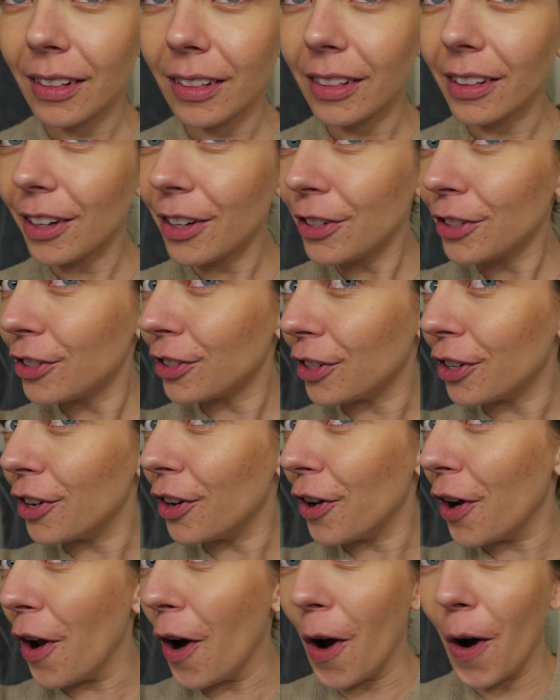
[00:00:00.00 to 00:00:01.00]
There's
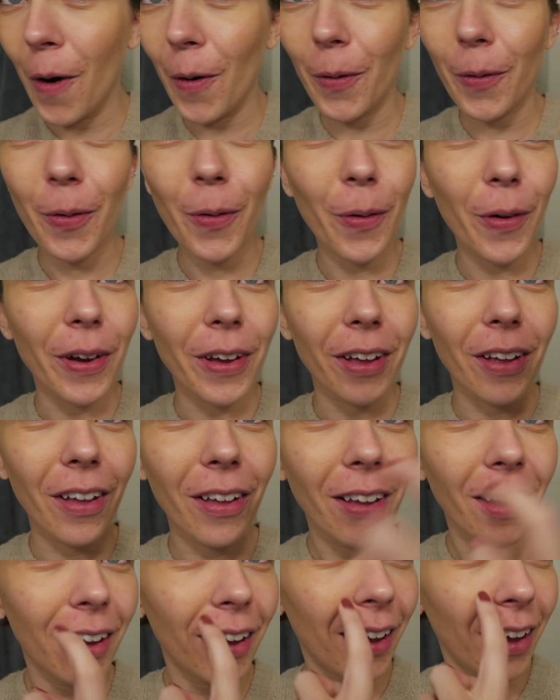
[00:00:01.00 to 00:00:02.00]
no
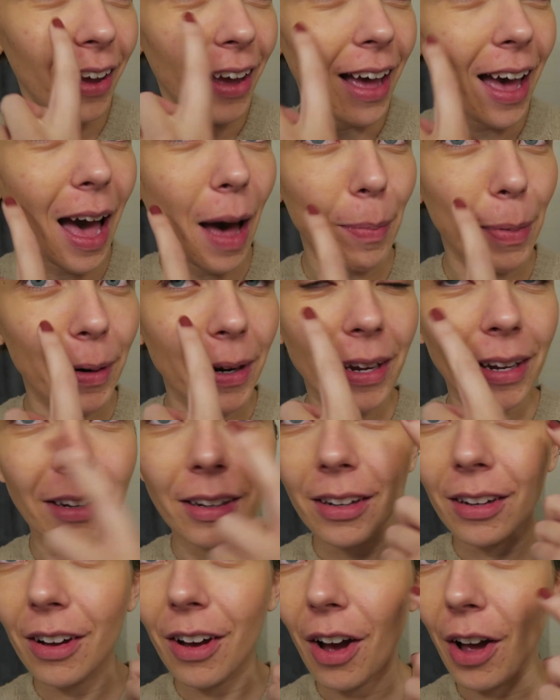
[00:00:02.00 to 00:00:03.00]
oil
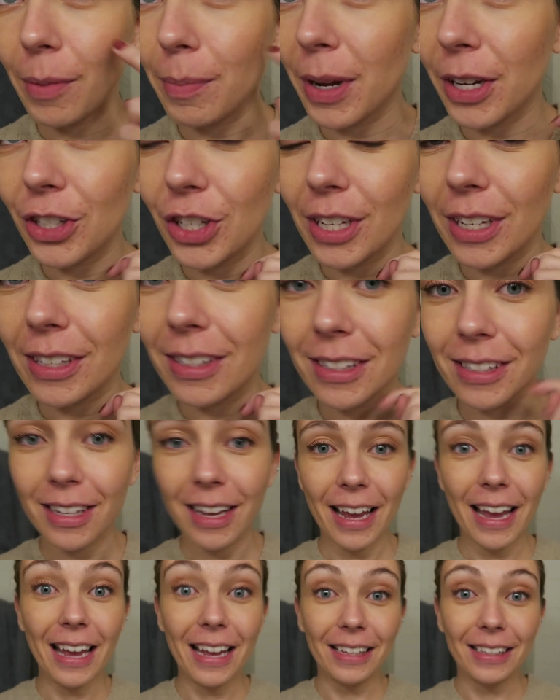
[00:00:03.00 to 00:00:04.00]
happening on my cheeks.
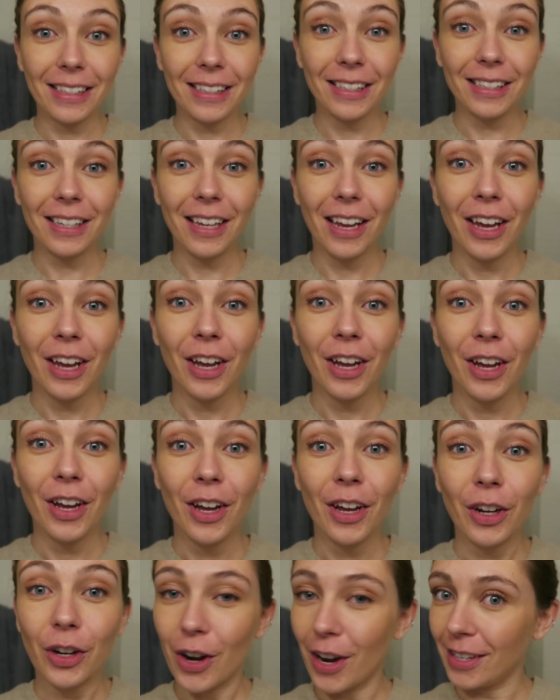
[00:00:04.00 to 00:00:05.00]
It's
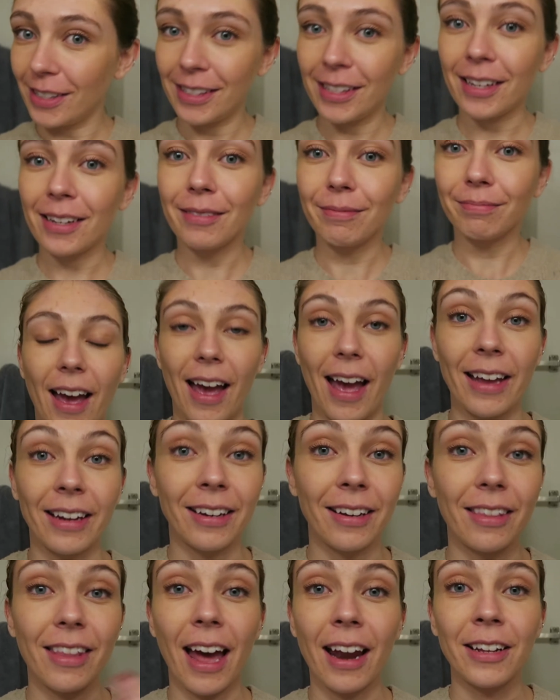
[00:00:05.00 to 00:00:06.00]
crazy.
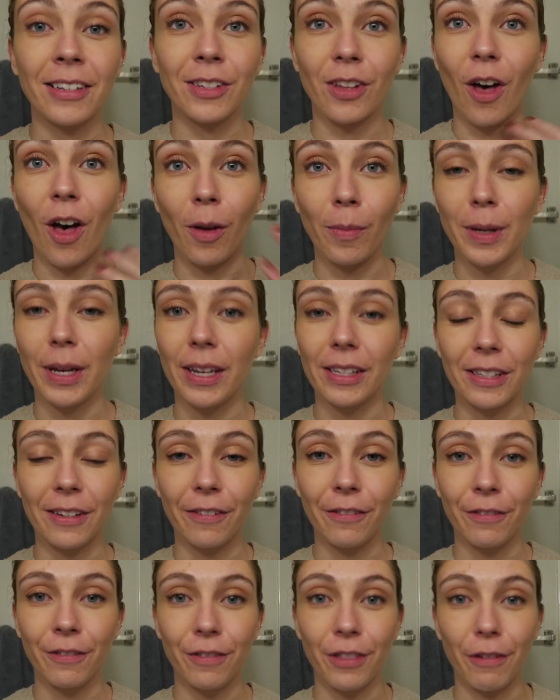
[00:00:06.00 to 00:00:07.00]
And that is all because
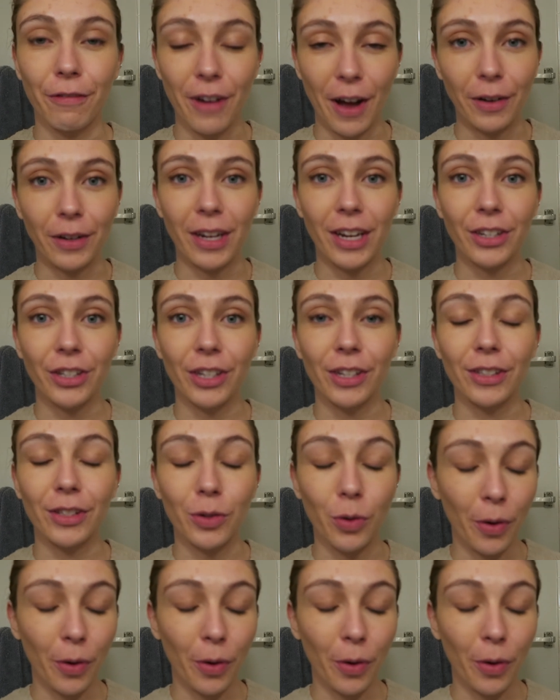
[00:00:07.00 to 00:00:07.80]
of the foundations.